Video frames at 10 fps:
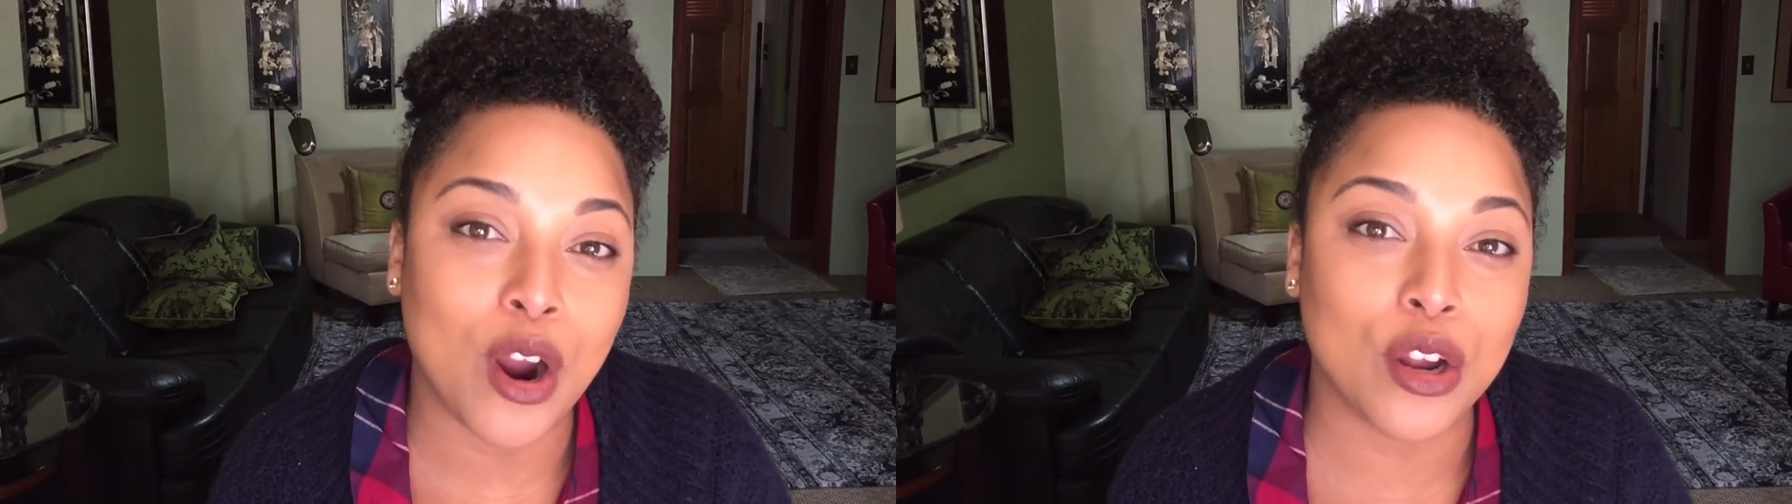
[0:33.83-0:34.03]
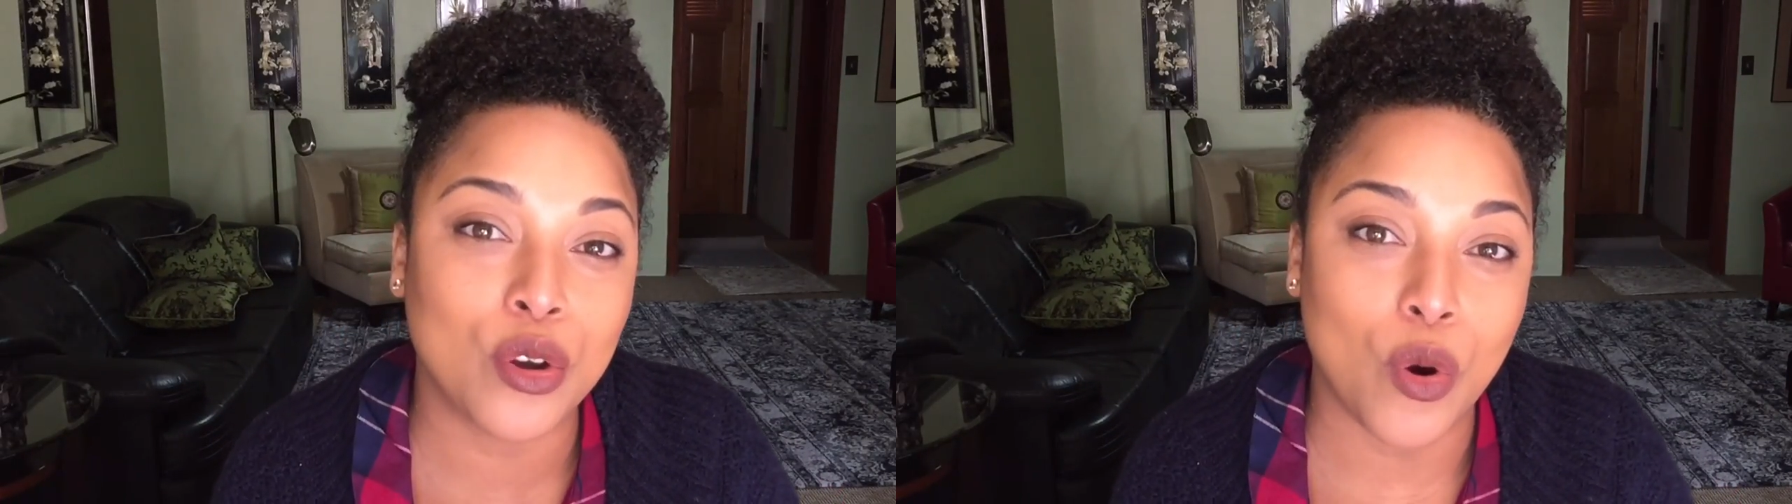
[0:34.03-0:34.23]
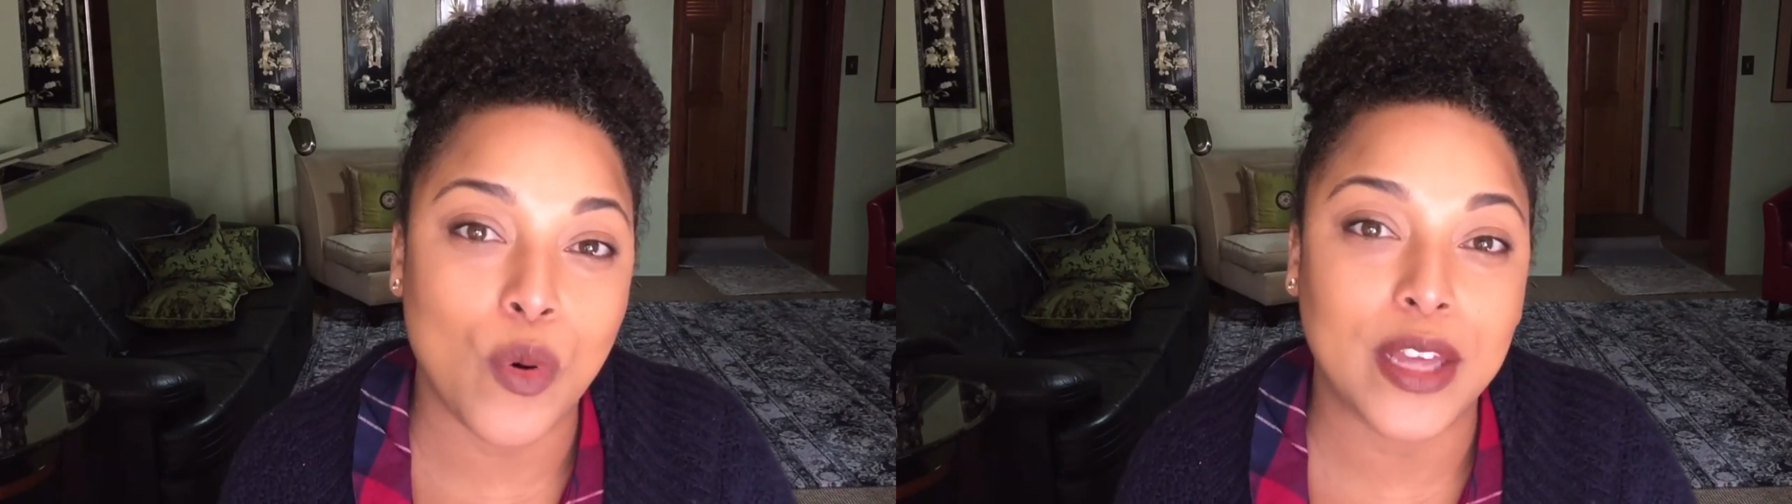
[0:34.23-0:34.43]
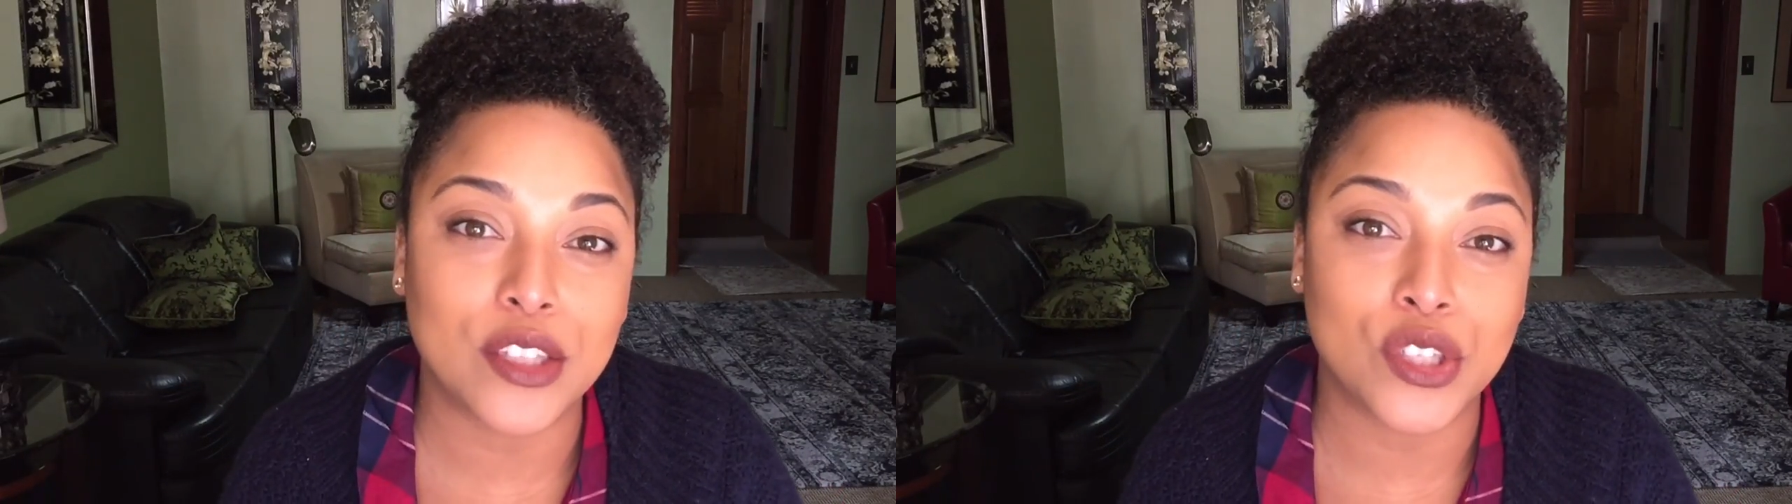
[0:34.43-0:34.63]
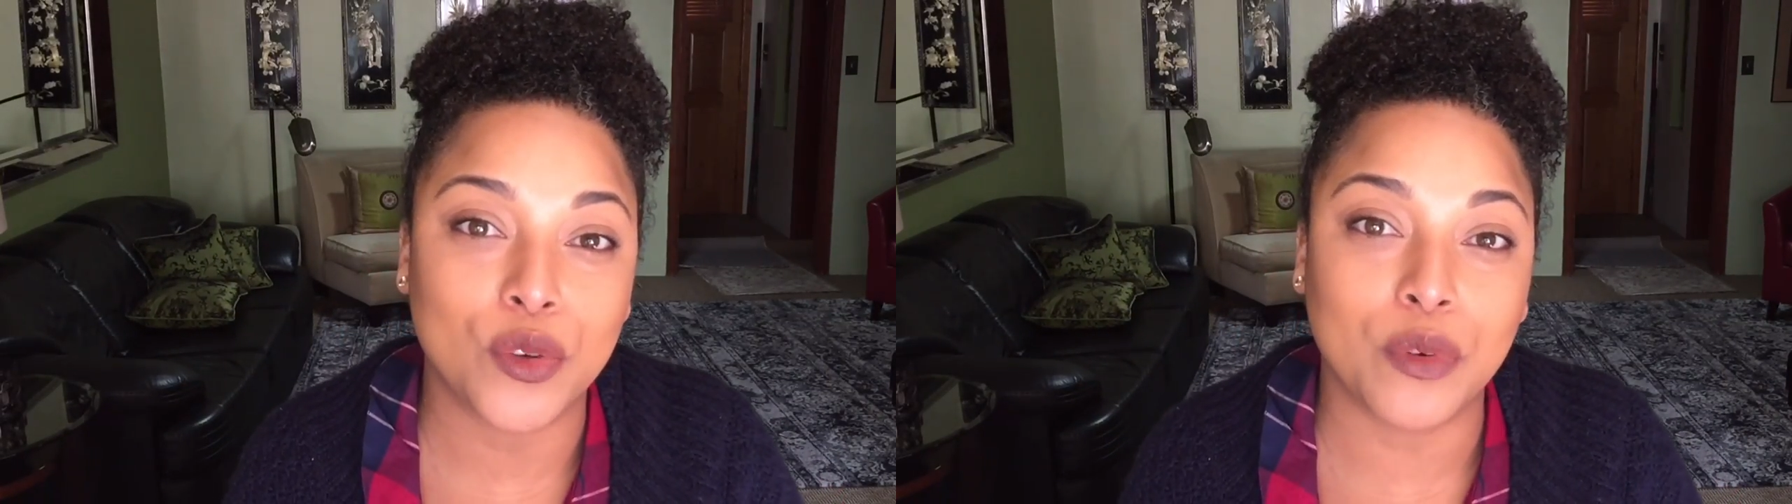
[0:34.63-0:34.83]
are
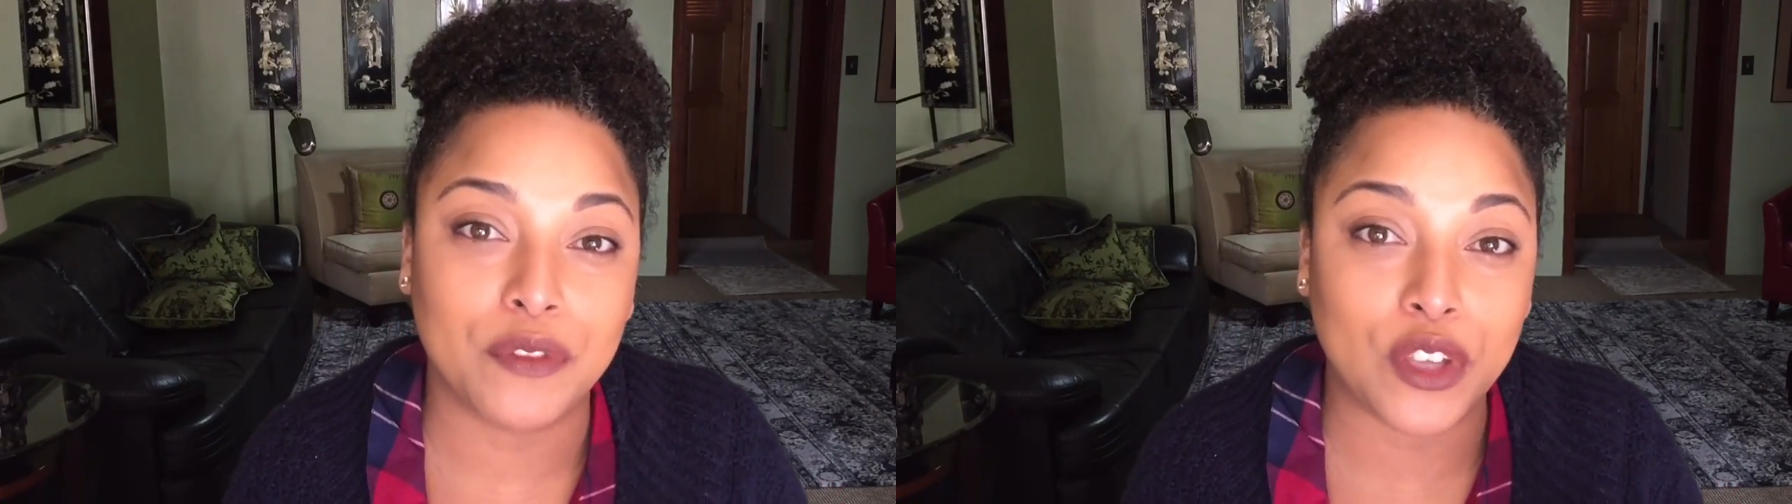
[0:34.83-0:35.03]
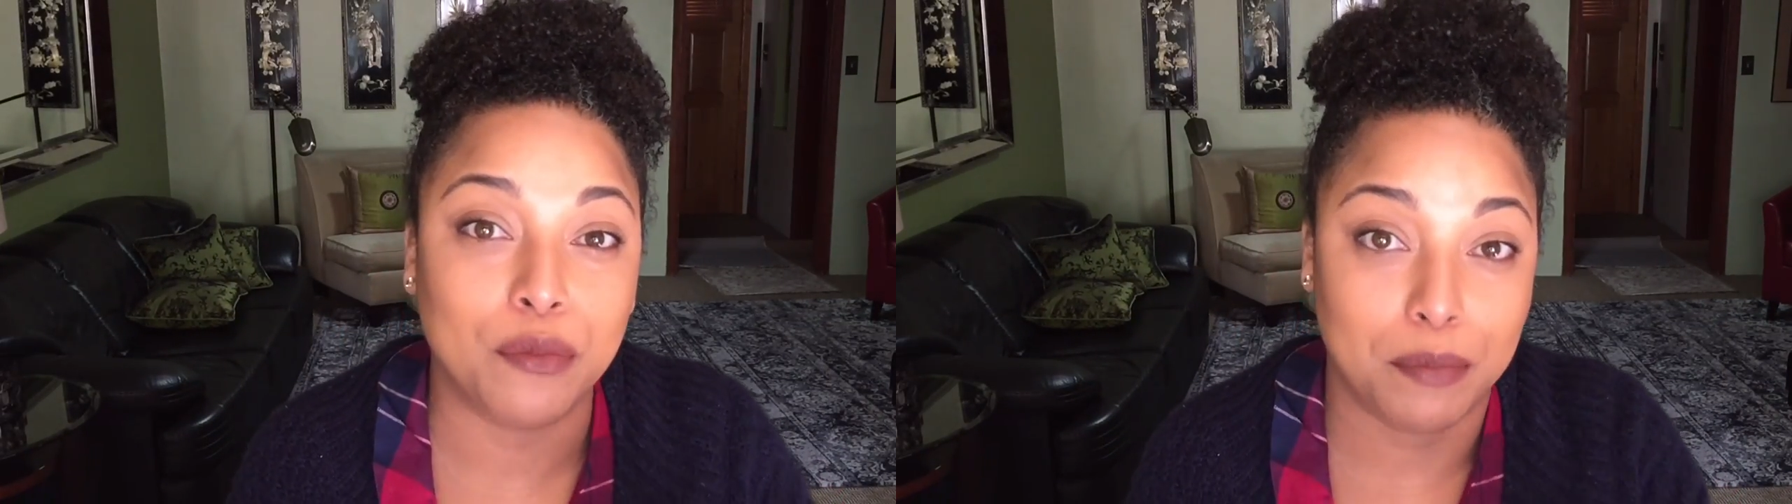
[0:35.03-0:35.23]
going to review